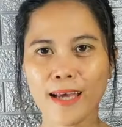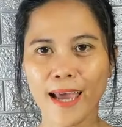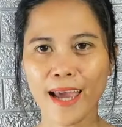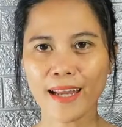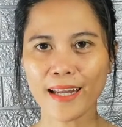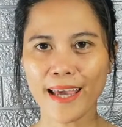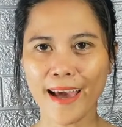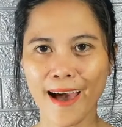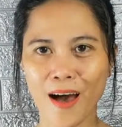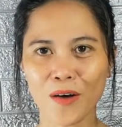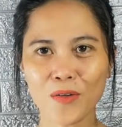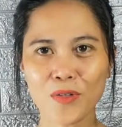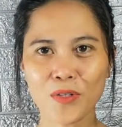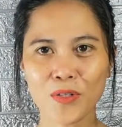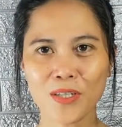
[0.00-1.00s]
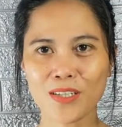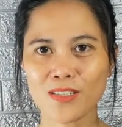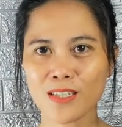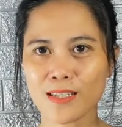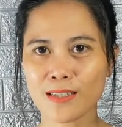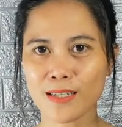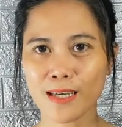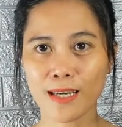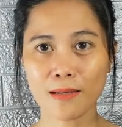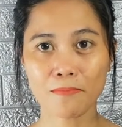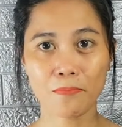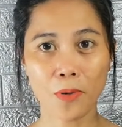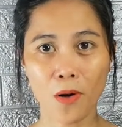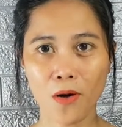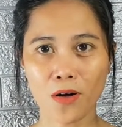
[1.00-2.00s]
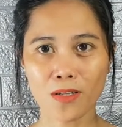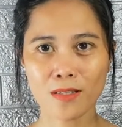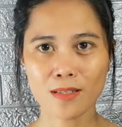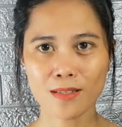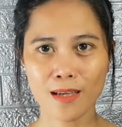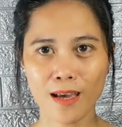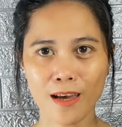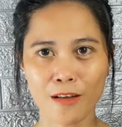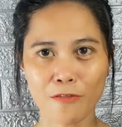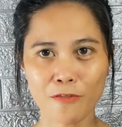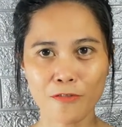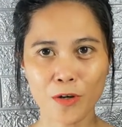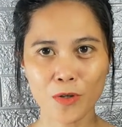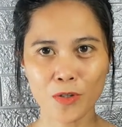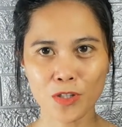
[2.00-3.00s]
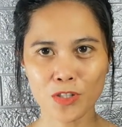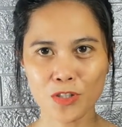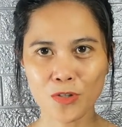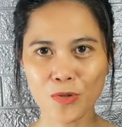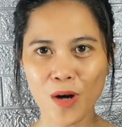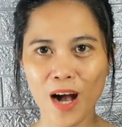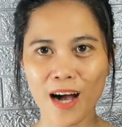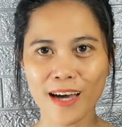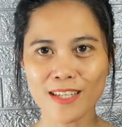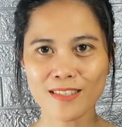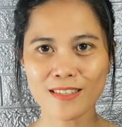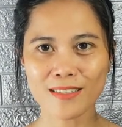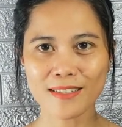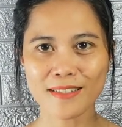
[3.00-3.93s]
Anyhow, you can just hit pause and focus your eyes on the